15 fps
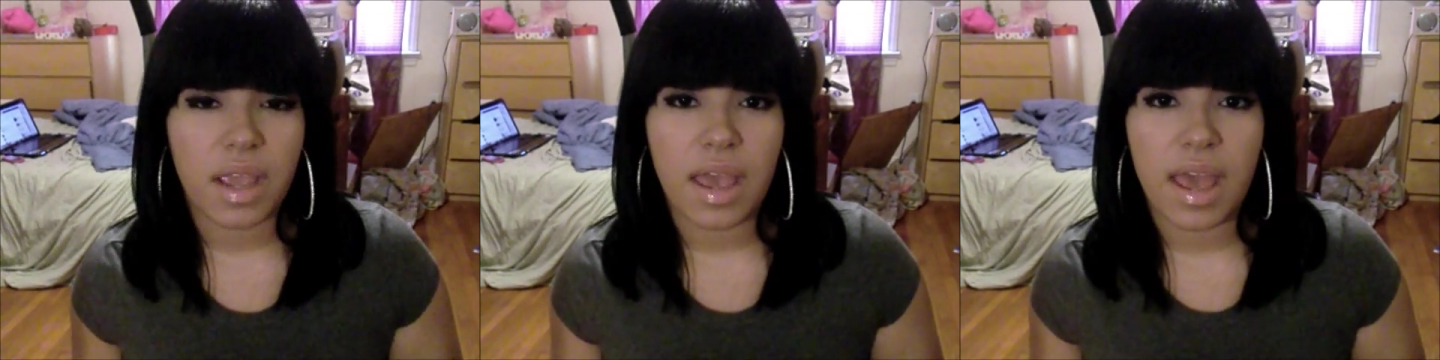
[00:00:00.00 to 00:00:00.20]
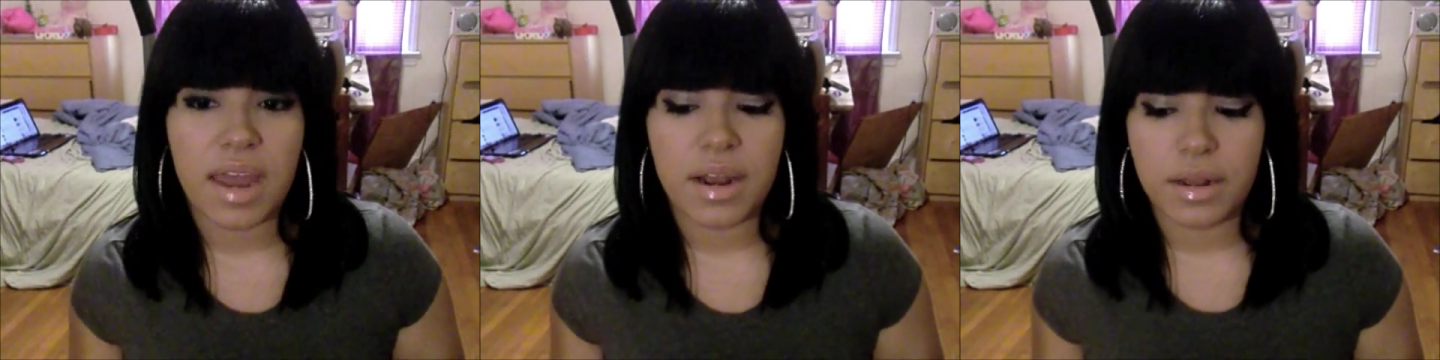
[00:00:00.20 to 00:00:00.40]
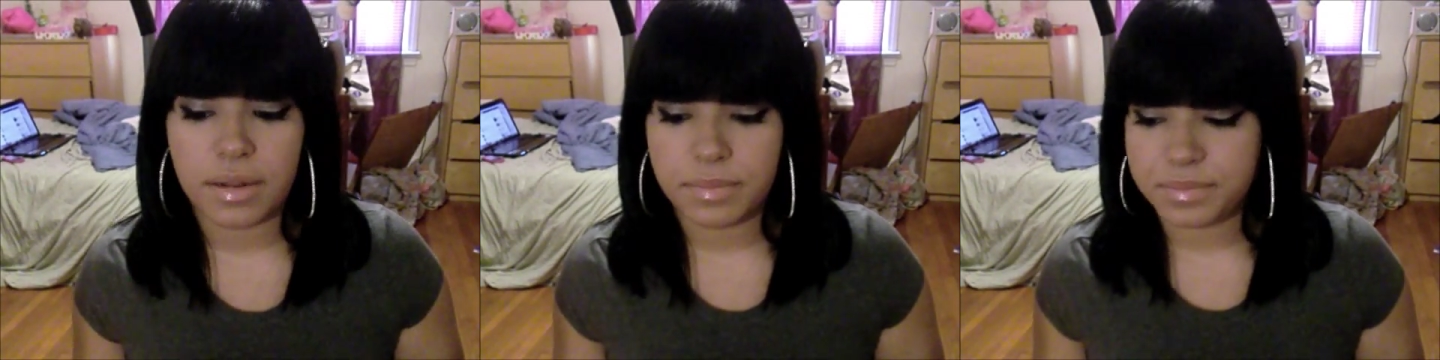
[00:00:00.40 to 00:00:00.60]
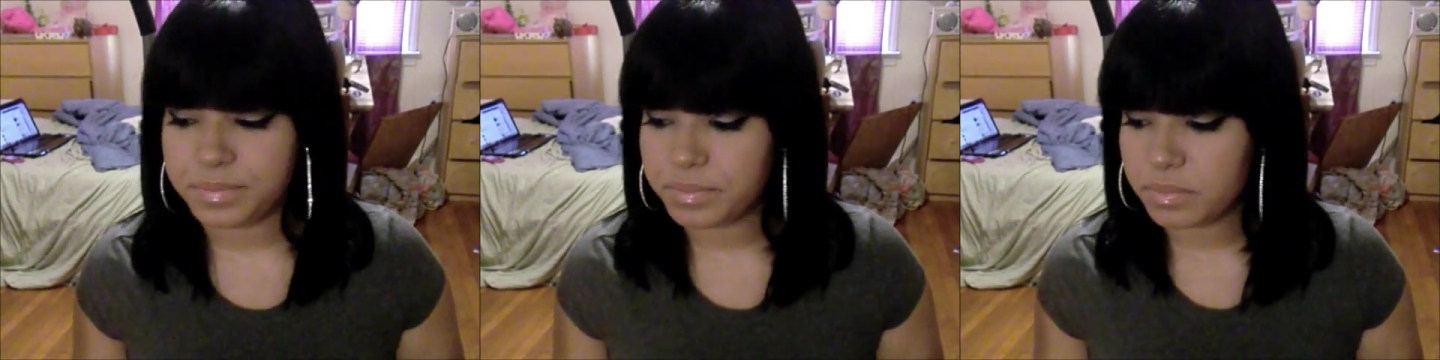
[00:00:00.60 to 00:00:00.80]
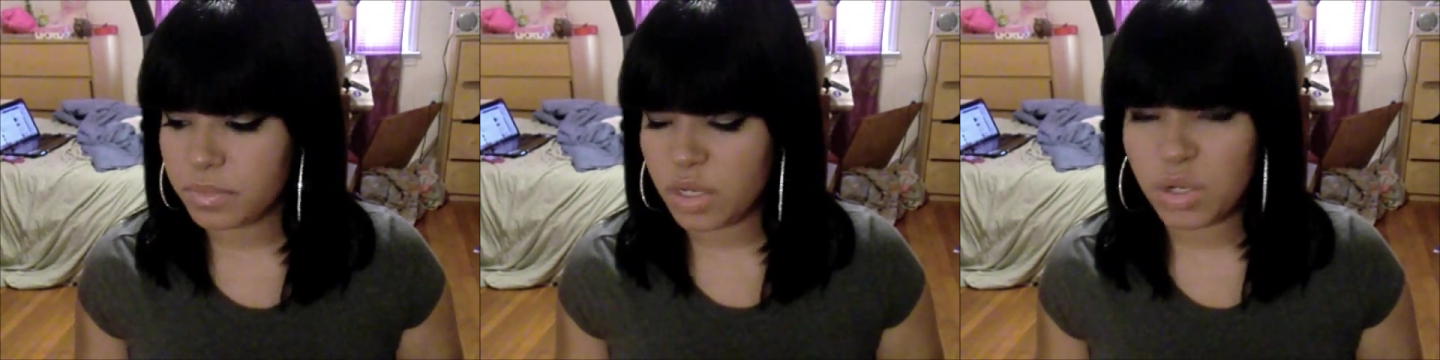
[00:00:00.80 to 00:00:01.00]
And um,
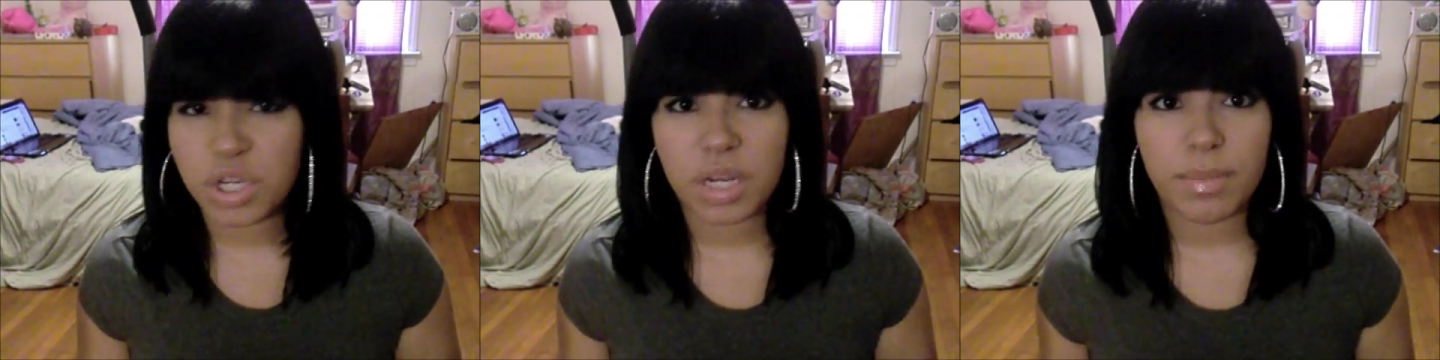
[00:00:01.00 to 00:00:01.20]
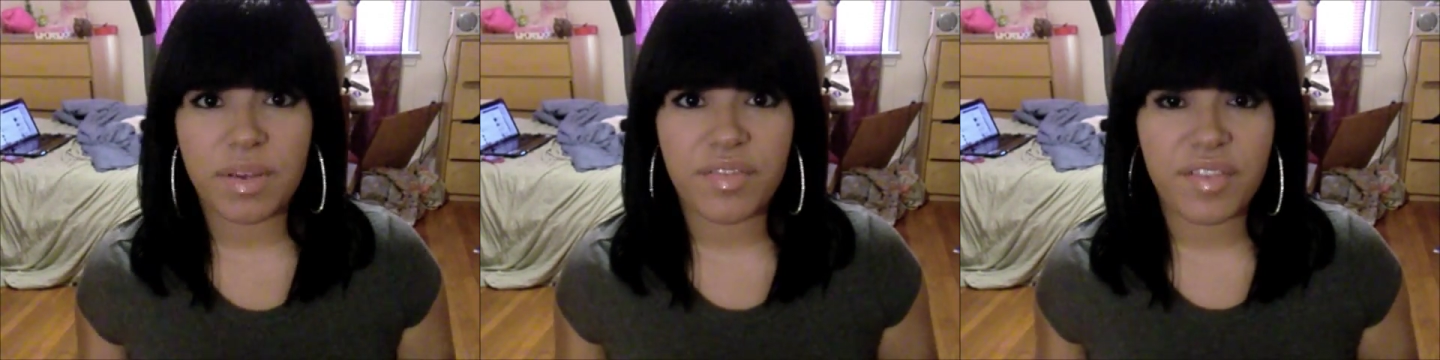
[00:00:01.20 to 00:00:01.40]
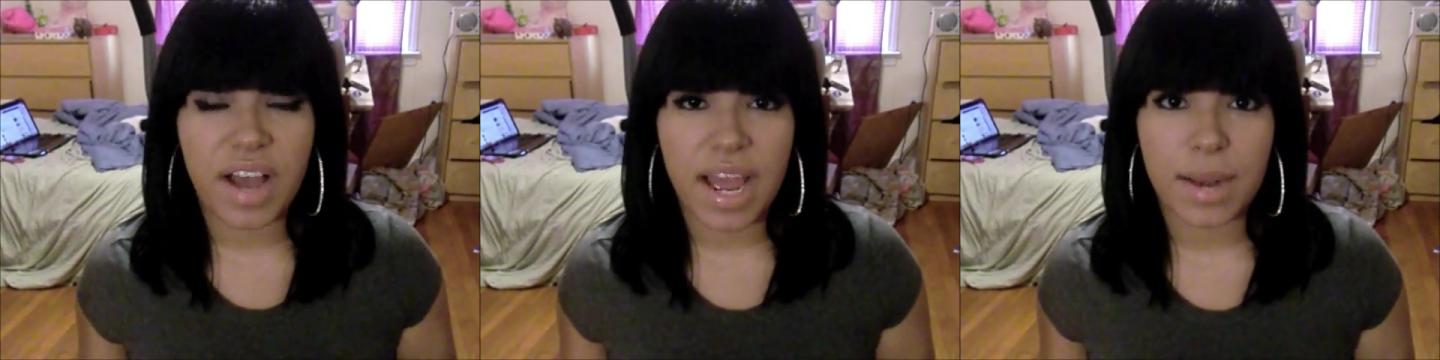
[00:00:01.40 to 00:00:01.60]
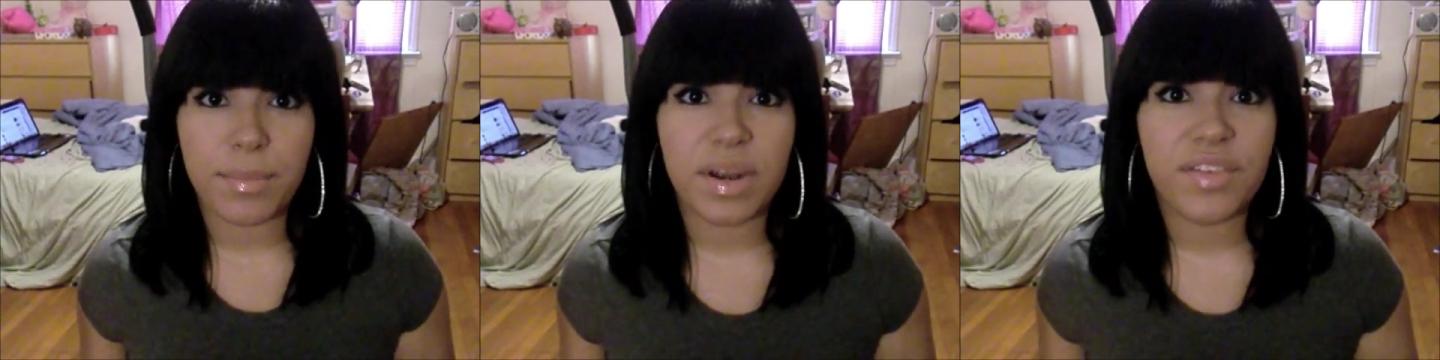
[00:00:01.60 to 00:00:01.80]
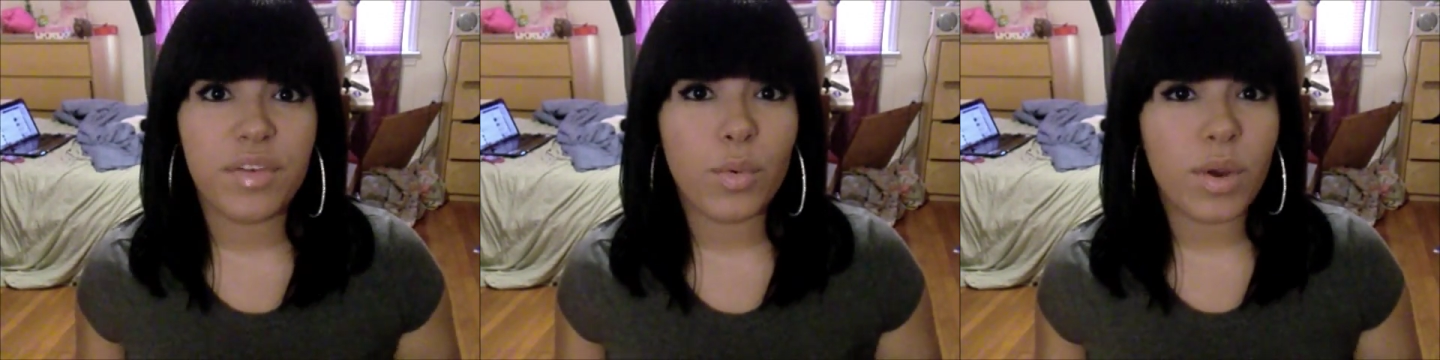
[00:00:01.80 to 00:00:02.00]
you should be fine.
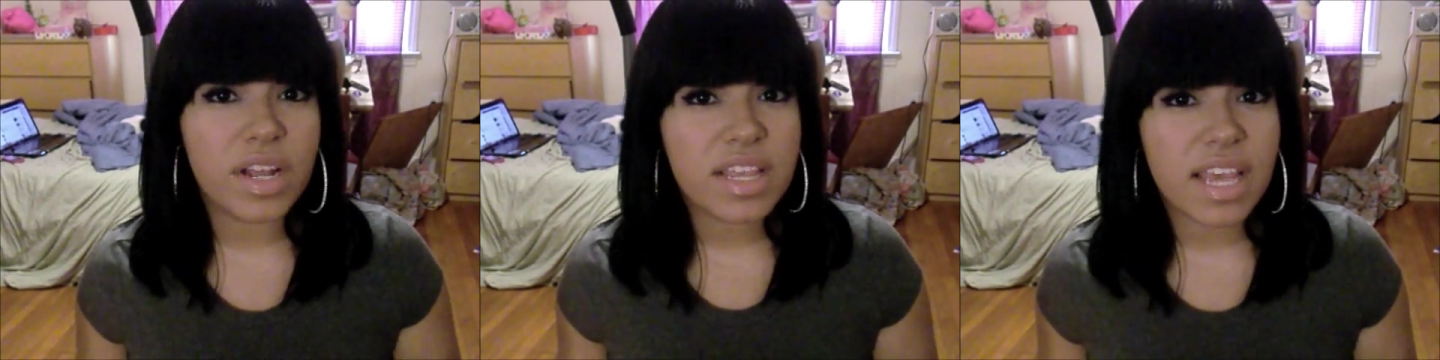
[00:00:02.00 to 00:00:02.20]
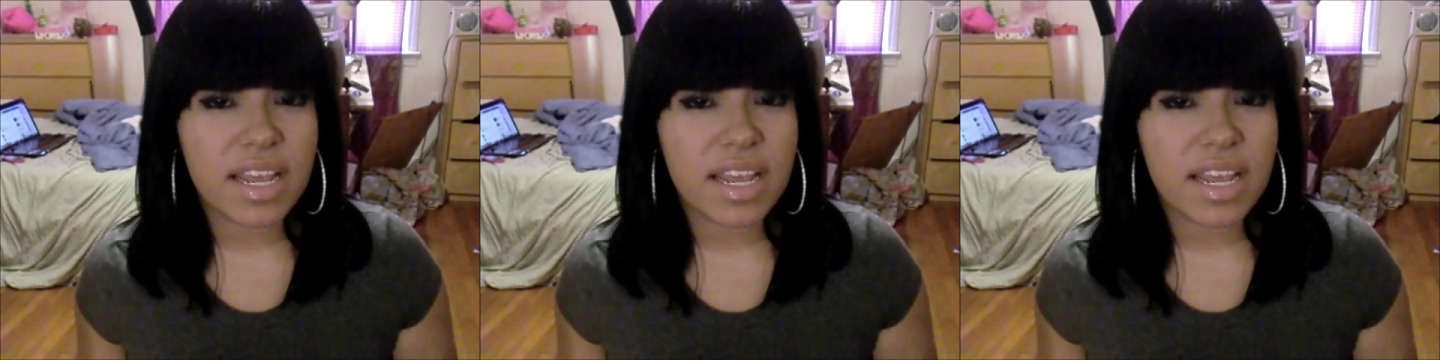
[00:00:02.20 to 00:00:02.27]
But if you want